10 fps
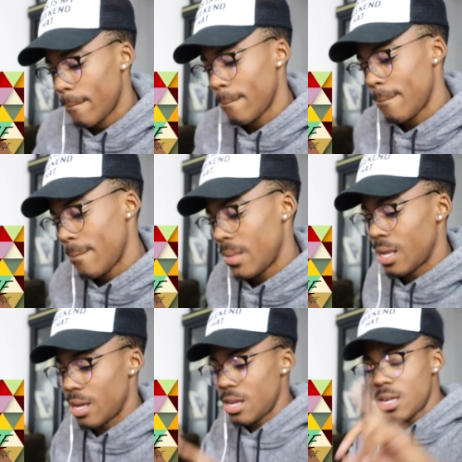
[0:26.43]

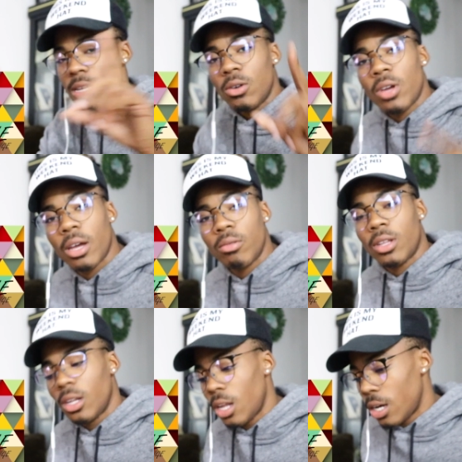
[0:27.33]
Hey, okay, the
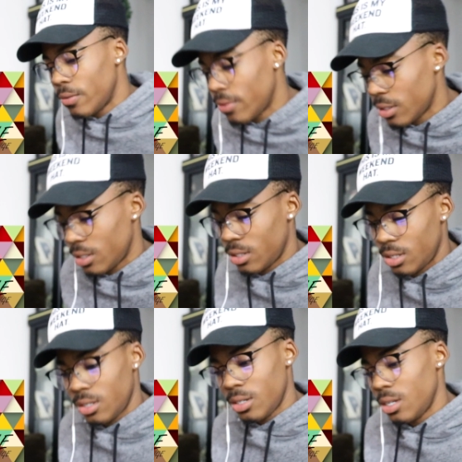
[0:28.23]
love.
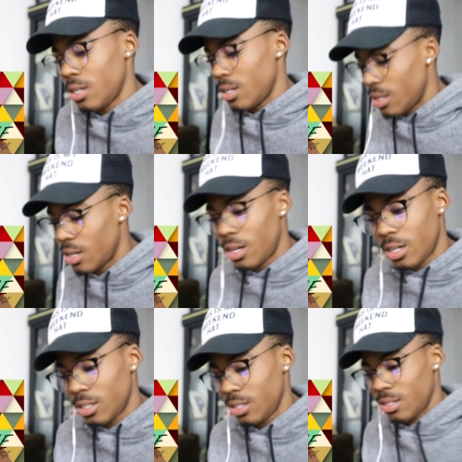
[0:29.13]
Uh
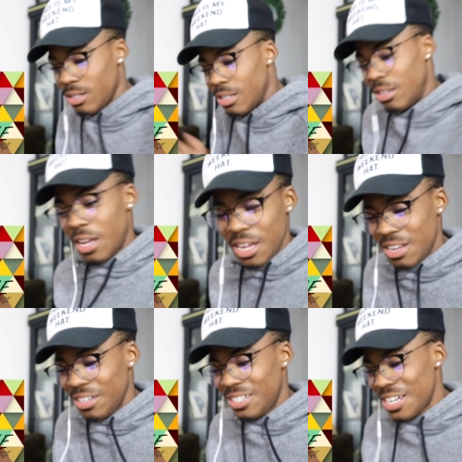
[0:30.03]
huh.
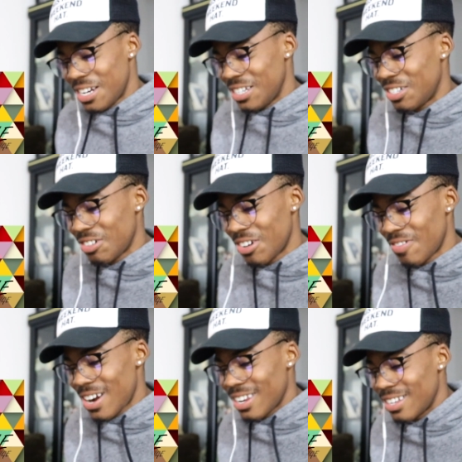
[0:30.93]
Hey, she in there strong
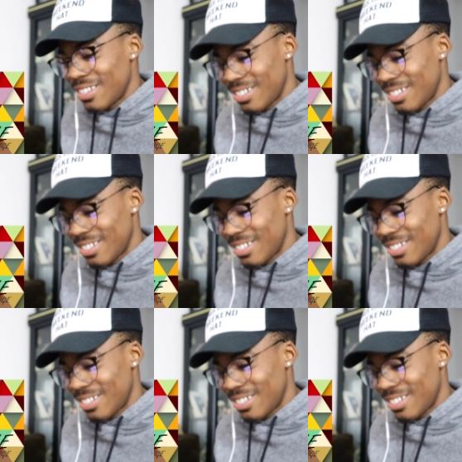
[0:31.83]
already.